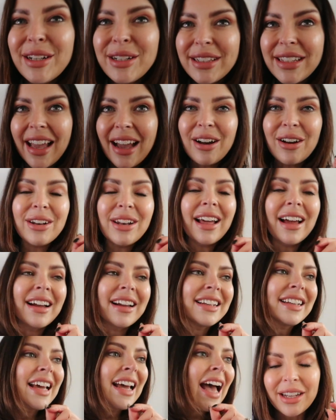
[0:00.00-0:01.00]
get
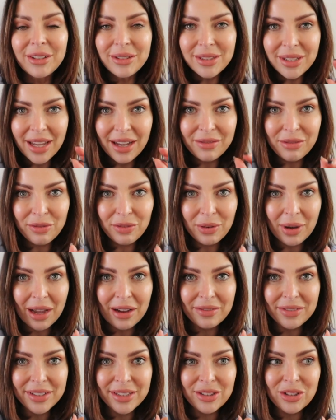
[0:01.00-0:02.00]
online. I also have a few
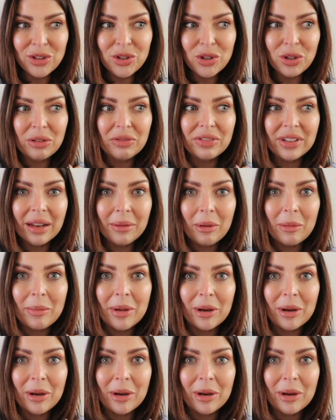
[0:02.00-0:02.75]
outfits to shoot for Lemon